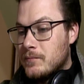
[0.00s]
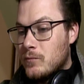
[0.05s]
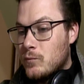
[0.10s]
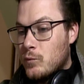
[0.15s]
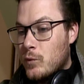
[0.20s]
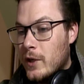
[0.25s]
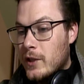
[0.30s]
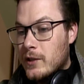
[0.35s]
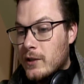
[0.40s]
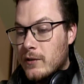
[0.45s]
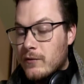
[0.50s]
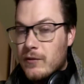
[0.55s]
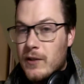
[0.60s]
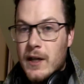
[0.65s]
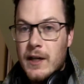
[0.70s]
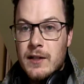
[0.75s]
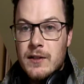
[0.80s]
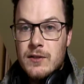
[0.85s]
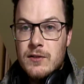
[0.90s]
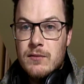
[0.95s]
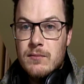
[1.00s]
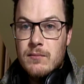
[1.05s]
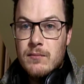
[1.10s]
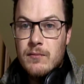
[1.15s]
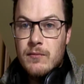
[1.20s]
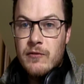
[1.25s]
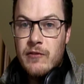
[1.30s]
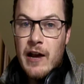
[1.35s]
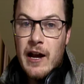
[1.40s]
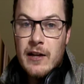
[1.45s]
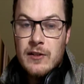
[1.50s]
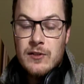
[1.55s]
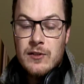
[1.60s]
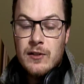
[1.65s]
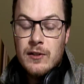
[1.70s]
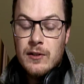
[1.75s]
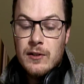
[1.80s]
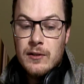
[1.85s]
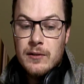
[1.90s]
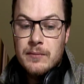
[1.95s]
Whether it flies
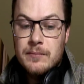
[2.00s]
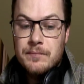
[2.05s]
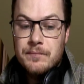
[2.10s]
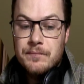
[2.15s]
faster